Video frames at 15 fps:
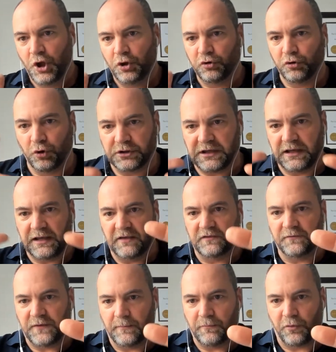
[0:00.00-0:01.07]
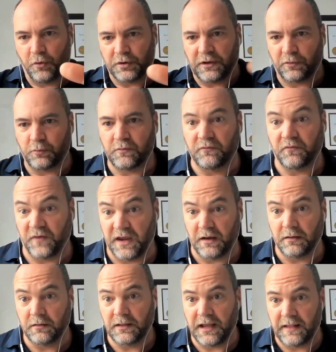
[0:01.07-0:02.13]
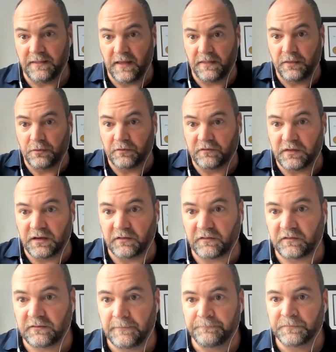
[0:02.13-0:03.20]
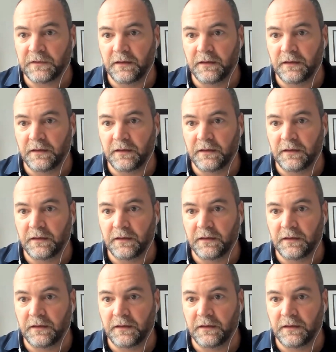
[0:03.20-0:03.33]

looking as if I'm looking through a veil, and then there's this